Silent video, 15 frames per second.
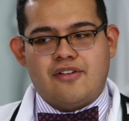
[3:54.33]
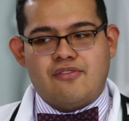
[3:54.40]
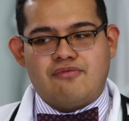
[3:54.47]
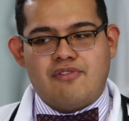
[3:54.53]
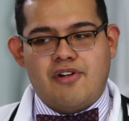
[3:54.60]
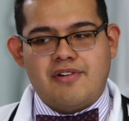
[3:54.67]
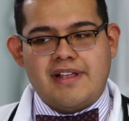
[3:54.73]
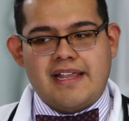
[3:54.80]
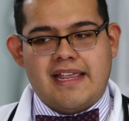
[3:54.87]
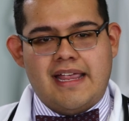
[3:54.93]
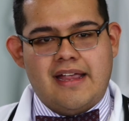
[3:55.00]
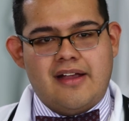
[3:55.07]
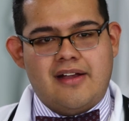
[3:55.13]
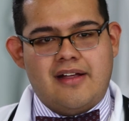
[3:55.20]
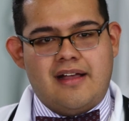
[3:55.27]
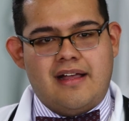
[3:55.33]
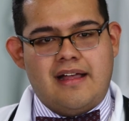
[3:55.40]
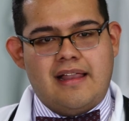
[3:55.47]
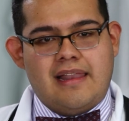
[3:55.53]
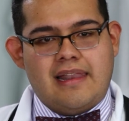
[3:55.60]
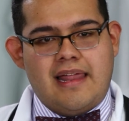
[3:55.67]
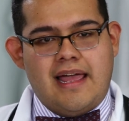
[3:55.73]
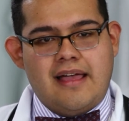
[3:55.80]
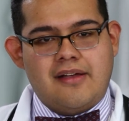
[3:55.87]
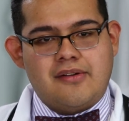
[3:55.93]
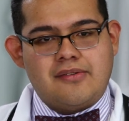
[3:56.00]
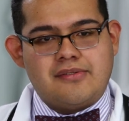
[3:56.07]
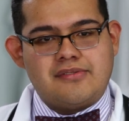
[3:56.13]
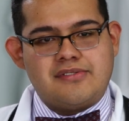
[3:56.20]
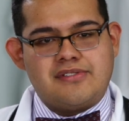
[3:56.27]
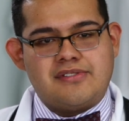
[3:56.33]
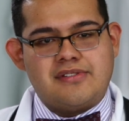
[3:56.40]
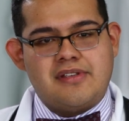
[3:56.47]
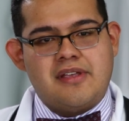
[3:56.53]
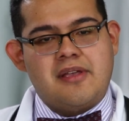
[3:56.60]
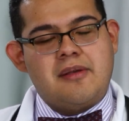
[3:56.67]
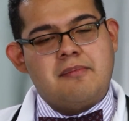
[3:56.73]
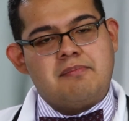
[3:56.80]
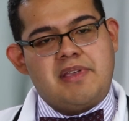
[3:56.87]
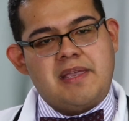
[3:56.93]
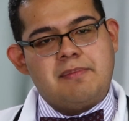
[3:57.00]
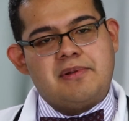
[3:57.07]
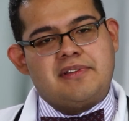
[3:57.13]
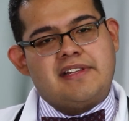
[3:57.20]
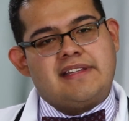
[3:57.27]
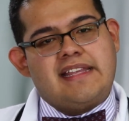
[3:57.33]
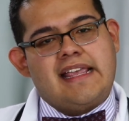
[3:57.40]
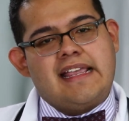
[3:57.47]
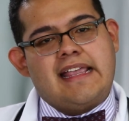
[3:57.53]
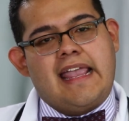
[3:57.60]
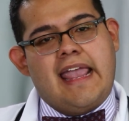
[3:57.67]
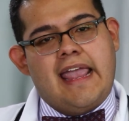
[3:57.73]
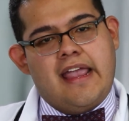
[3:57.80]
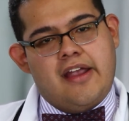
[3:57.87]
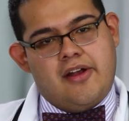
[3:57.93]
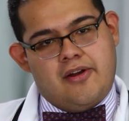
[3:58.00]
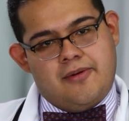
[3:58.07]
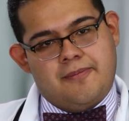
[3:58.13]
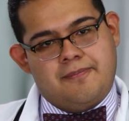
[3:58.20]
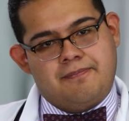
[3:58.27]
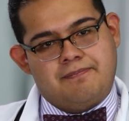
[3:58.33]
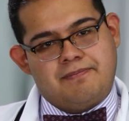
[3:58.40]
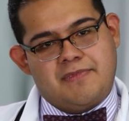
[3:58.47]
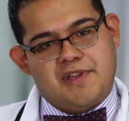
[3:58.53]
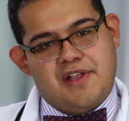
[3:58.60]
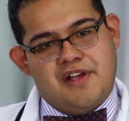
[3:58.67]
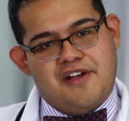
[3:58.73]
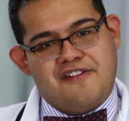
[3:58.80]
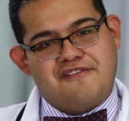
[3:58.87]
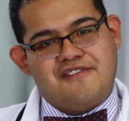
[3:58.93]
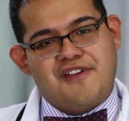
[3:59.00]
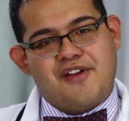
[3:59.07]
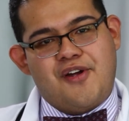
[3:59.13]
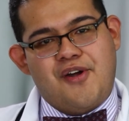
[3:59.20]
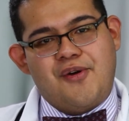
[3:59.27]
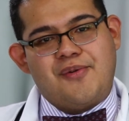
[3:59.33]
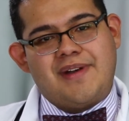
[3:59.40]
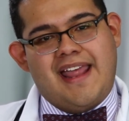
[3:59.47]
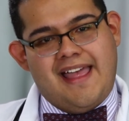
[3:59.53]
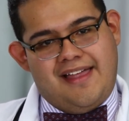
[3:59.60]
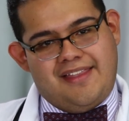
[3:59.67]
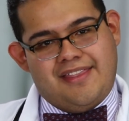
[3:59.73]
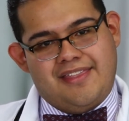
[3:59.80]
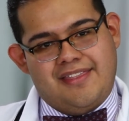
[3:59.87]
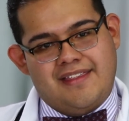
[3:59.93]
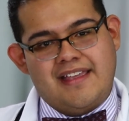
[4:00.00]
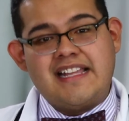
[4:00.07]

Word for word: RotaCare allows people to take care of their own health.